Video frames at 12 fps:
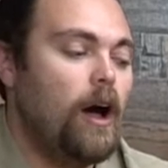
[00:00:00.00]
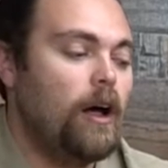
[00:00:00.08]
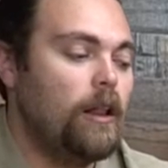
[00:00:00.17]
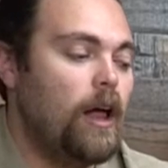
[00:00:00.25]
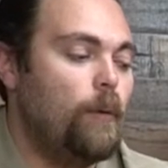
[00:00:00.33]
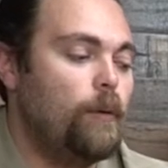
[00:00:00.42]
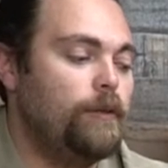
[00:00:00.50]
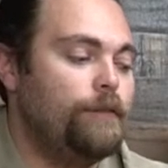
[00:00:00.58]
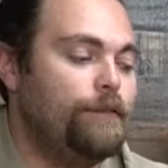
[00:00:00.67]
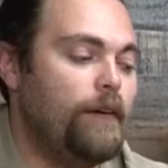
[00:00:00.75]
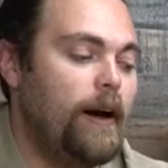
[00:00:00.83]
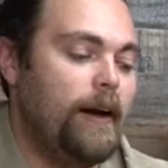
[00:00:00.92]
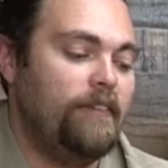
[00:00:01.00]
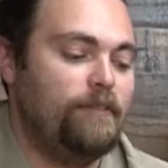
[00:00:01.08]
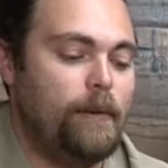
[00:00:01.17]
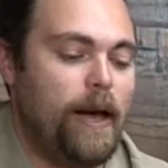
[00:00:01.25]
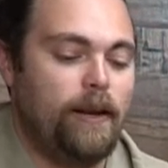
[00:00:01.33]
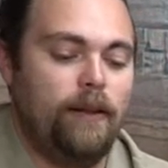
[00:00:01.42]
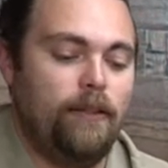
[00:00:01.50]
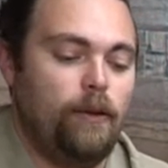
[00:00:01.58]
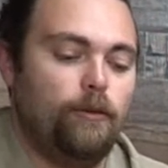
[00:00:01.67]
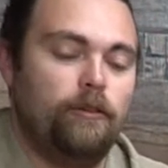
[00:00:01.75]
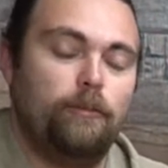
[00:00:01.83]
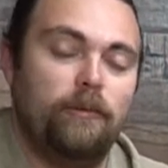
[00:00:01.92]
along with five mana, and
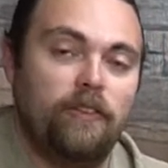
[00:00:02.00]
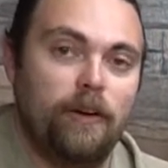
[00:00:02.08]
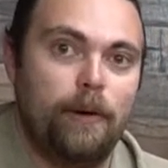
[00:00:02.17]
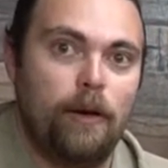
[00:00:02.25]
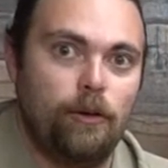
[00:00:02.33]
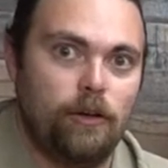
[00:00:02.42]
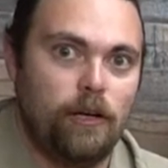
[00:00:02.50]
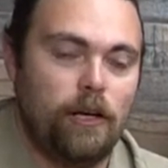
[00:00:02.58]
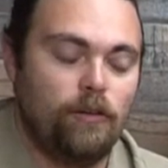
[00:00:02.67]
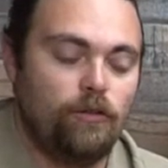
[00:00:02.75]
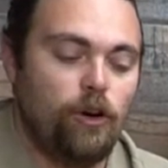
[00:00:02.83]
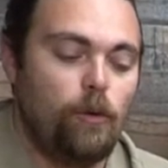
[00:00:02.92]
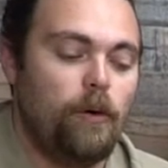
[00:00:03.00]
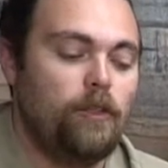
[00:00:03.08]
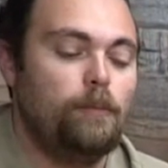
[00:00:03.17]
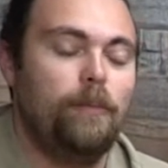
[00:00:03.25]
there's a specific amount you're gonna need to start with,